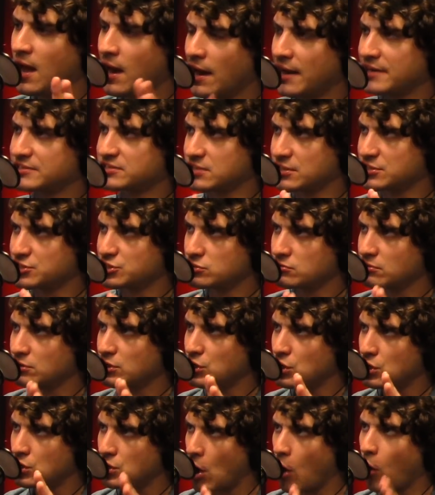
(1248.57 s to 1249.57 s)
essentially
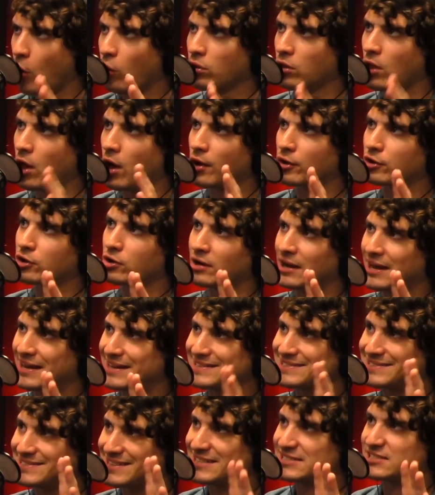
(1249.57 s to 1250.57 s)
no longer
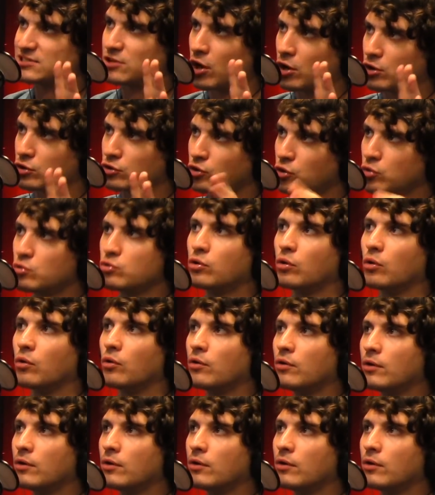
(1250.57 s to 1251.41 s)
exists on Google